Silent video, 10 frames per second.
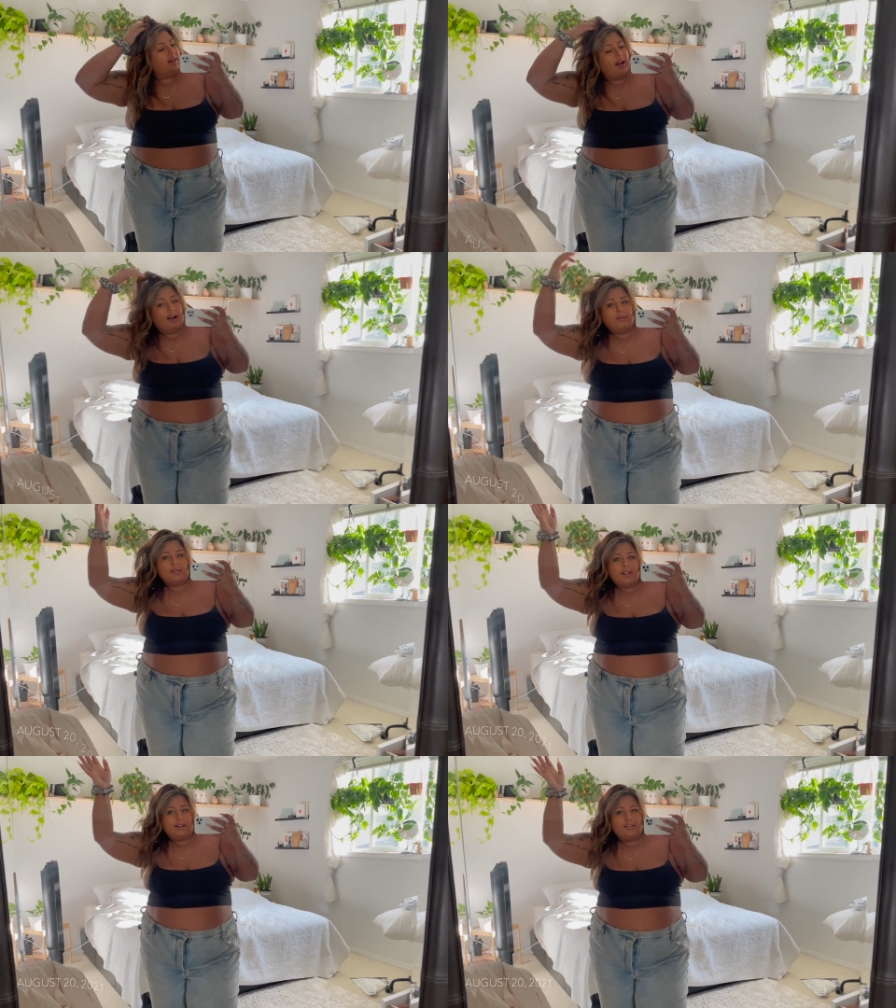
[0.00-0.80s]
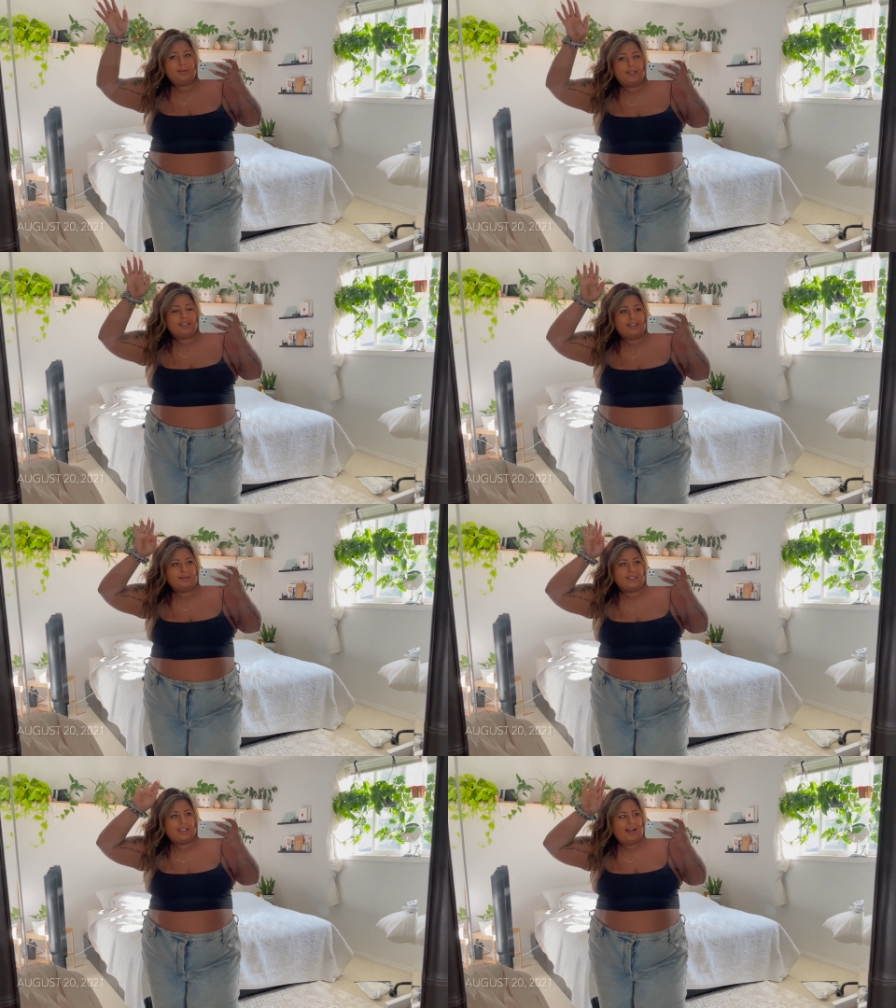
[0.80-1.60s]
I was headed to work and then I
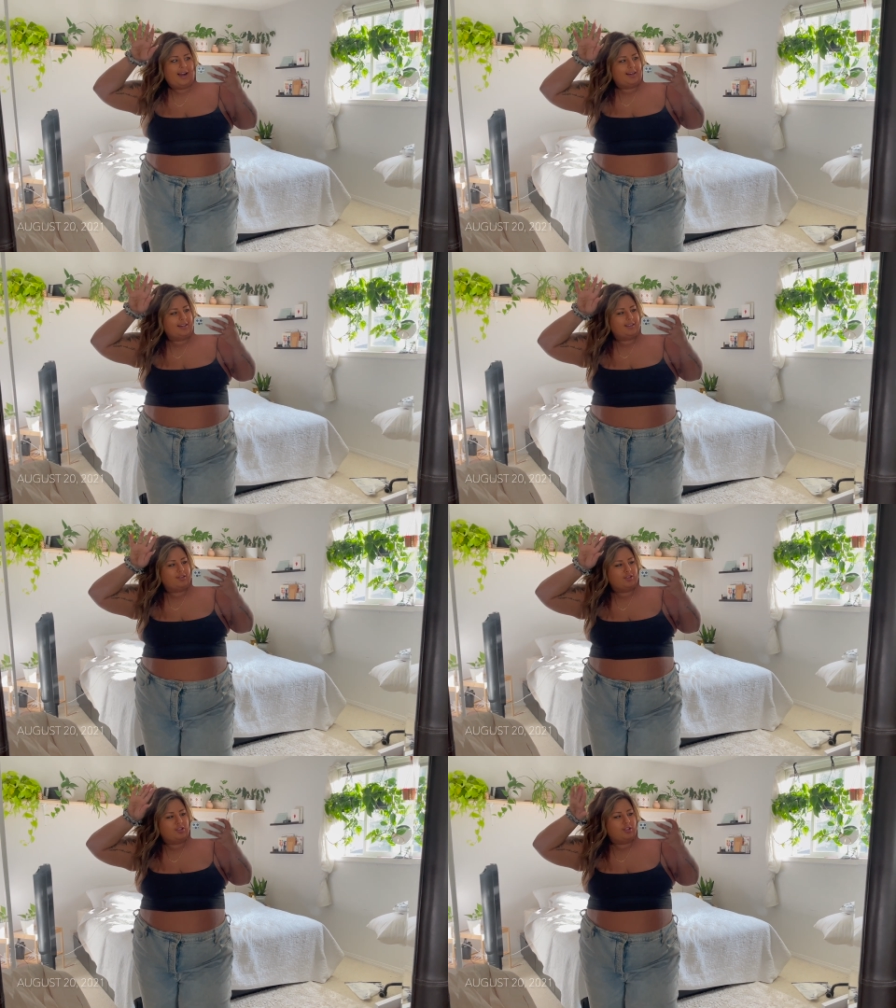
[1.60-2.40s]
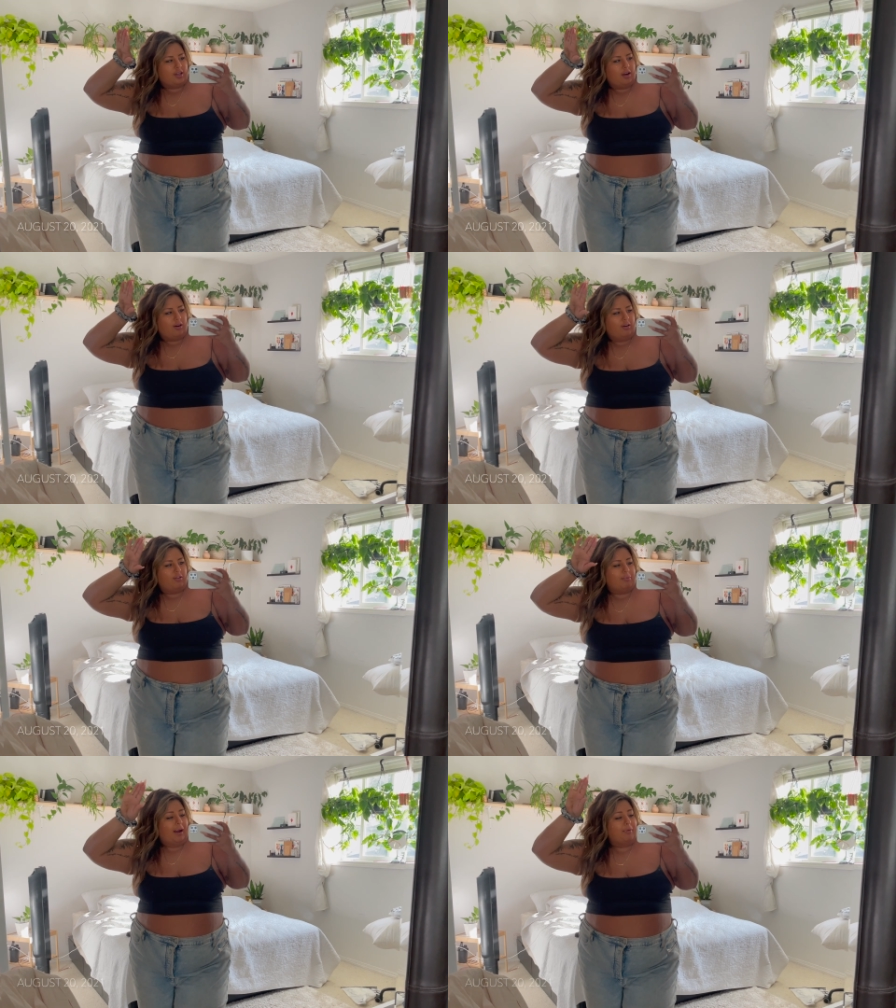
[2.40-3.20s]
was like, I didn't show
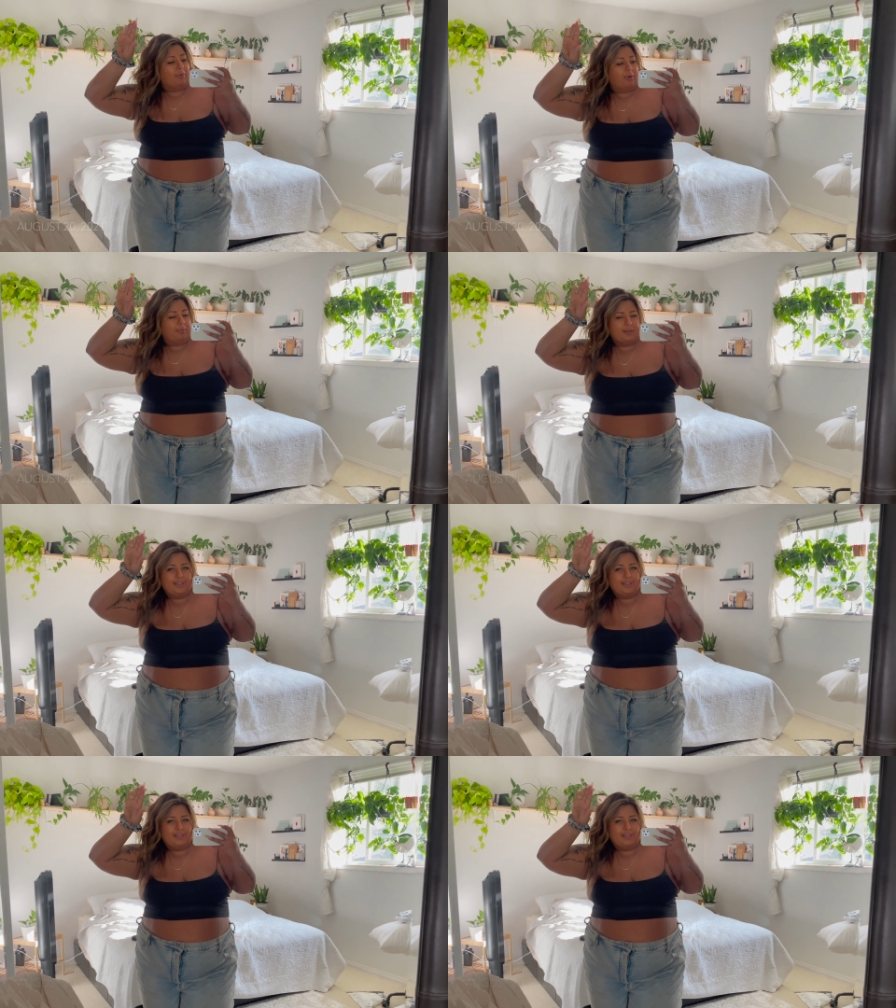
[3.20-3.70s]
my room.